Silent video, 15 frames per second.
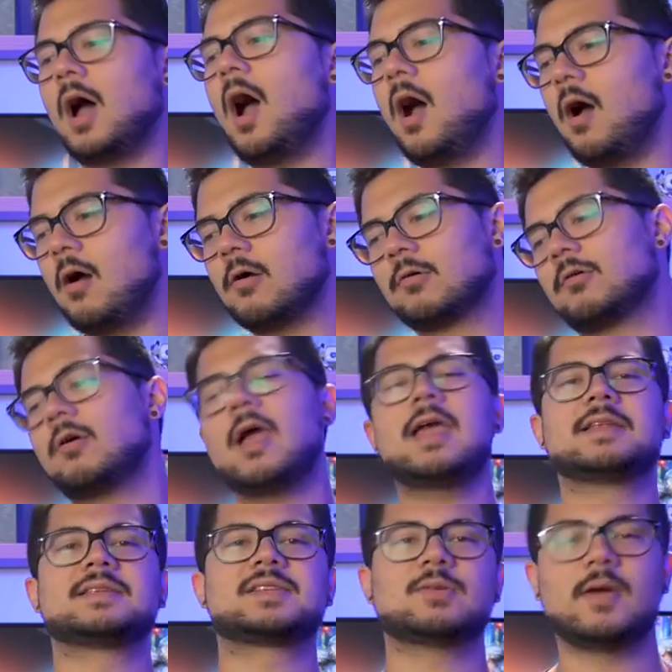All
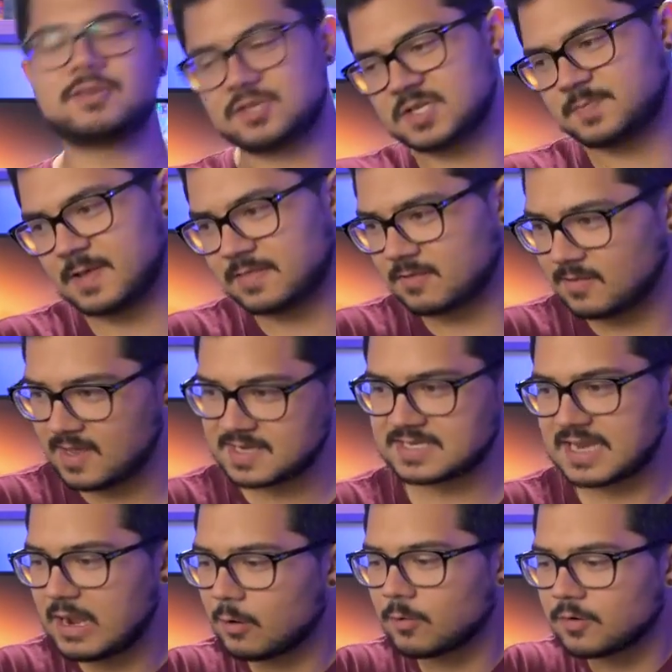right, so I just spent the
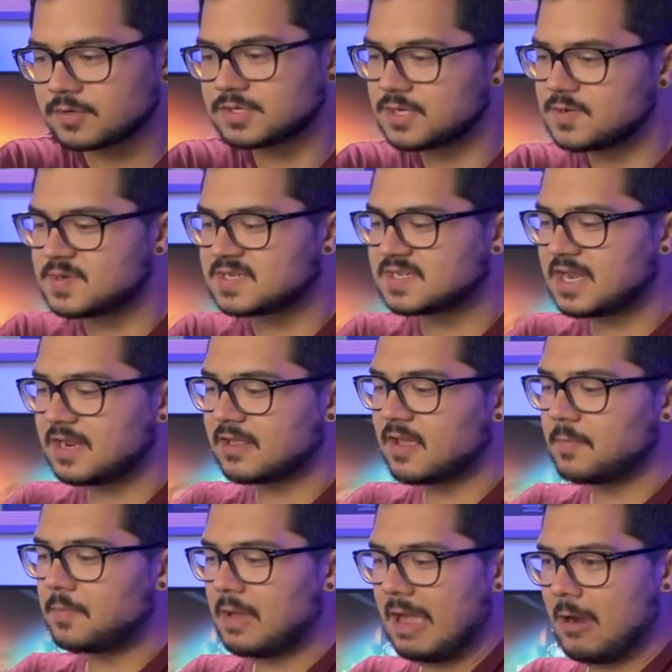last hour or two setting
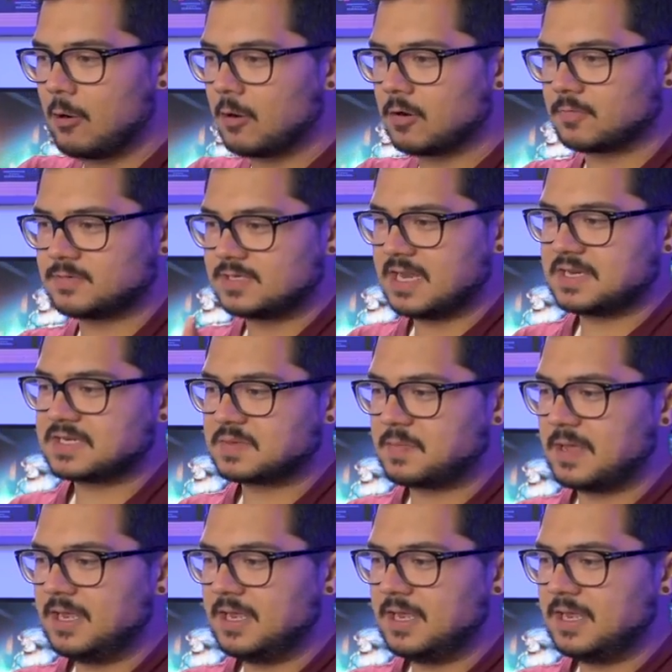up our test